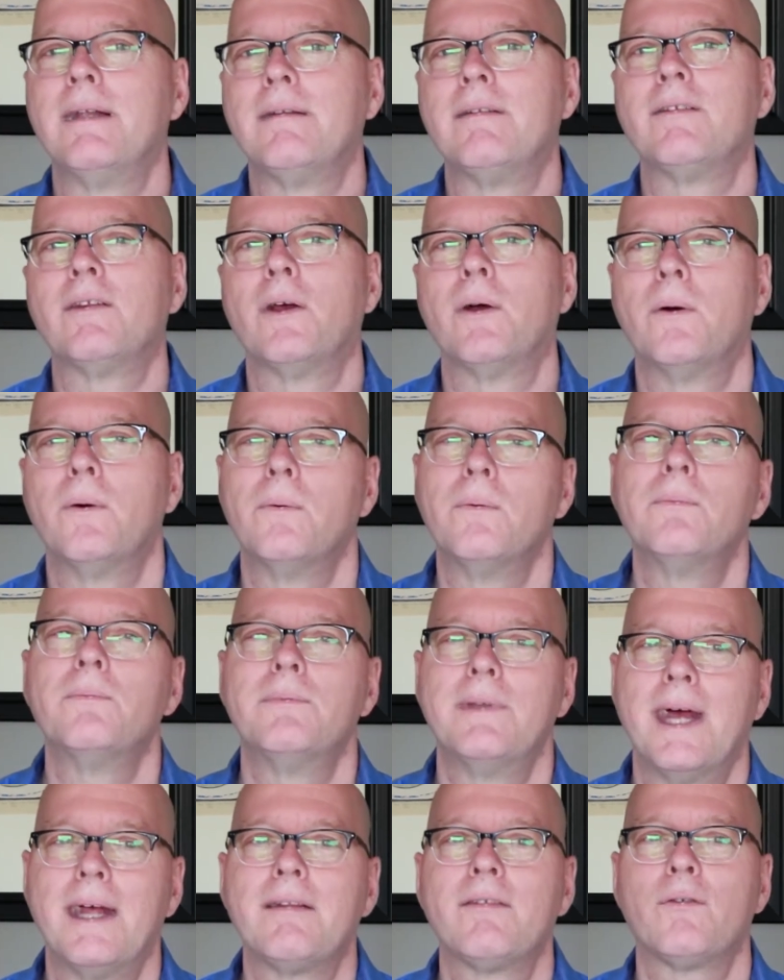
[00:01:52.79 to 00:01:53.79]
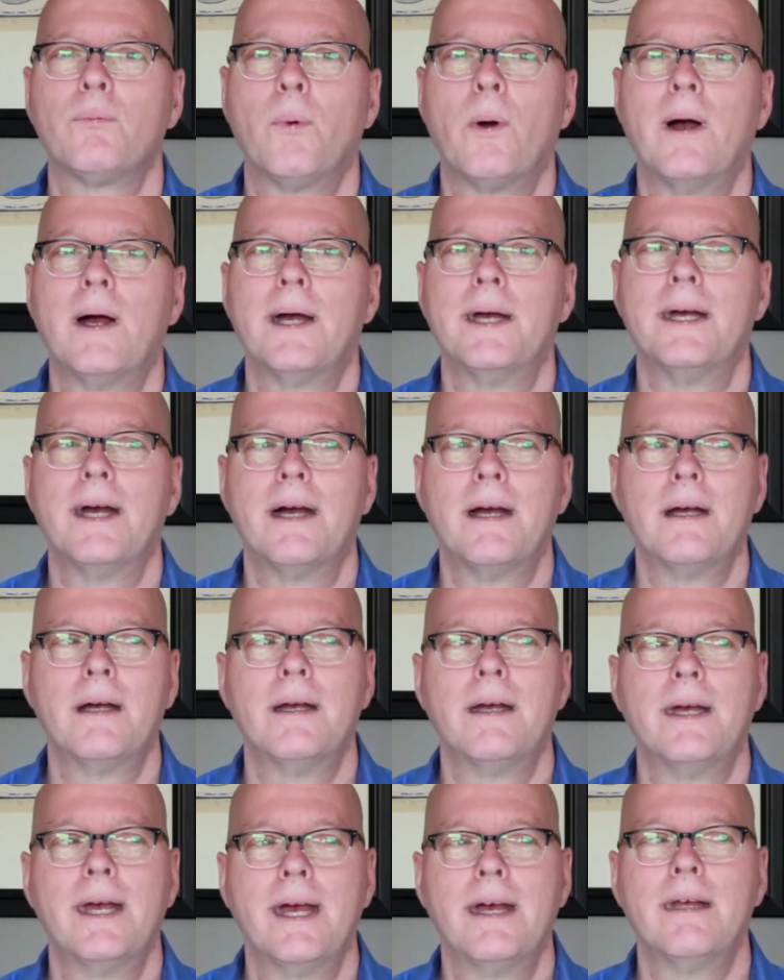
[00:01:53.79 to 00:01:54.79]
And so that's why
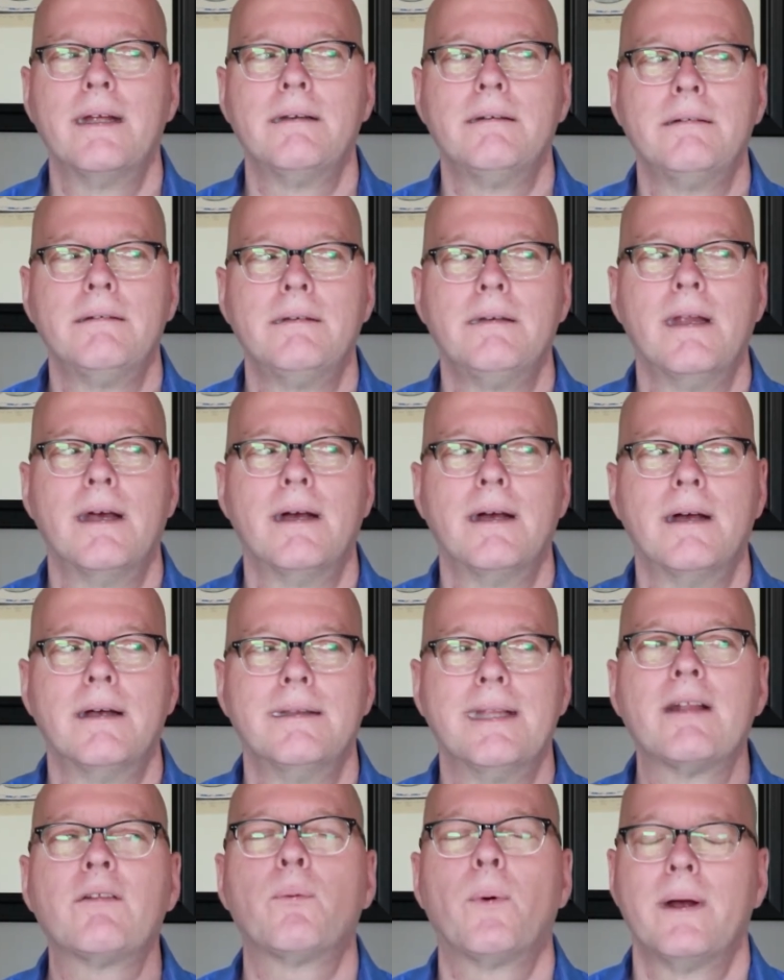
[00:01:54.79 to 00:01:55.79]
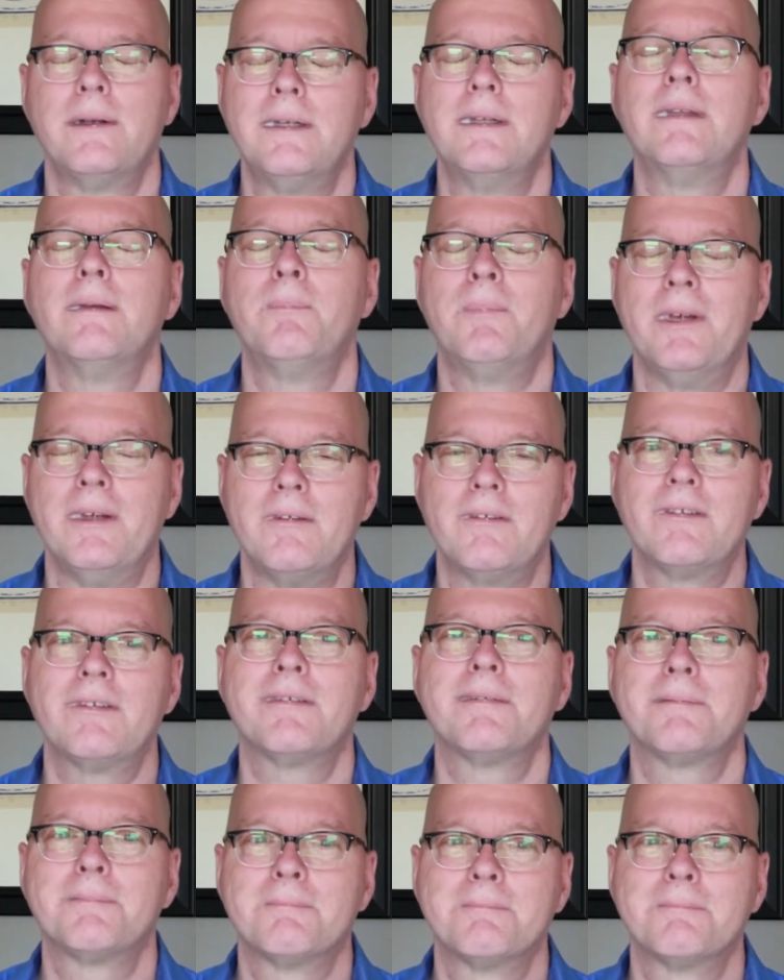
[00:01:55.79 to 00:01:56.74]
I did the piece.